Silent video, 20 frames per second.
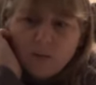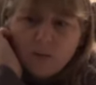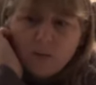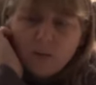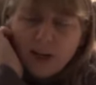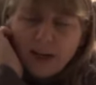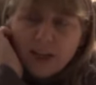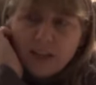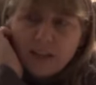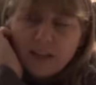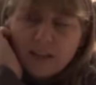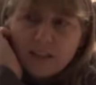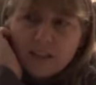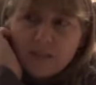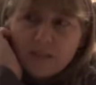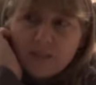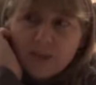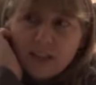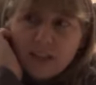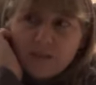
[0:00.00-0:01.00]
bring in
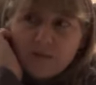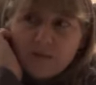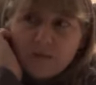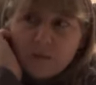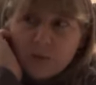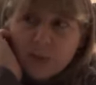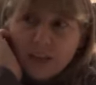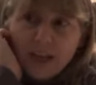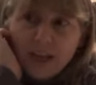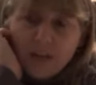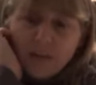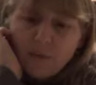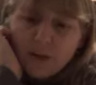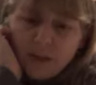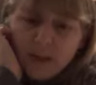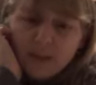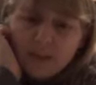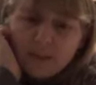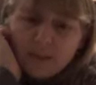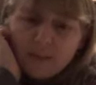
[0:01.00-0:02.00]
somebody's full name, and
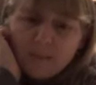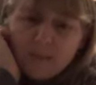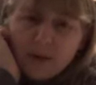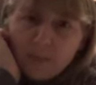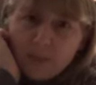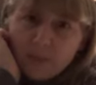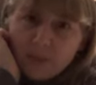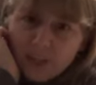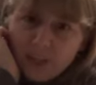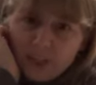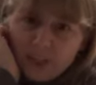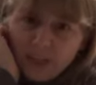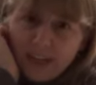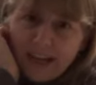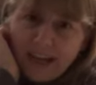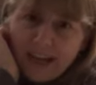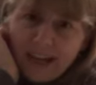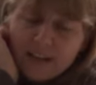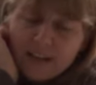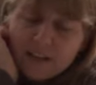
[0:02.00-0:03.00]
he did publish
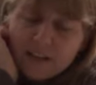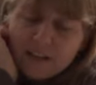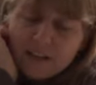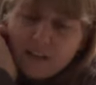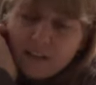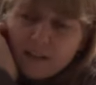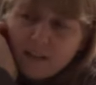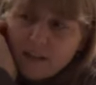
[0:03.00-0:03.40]
that,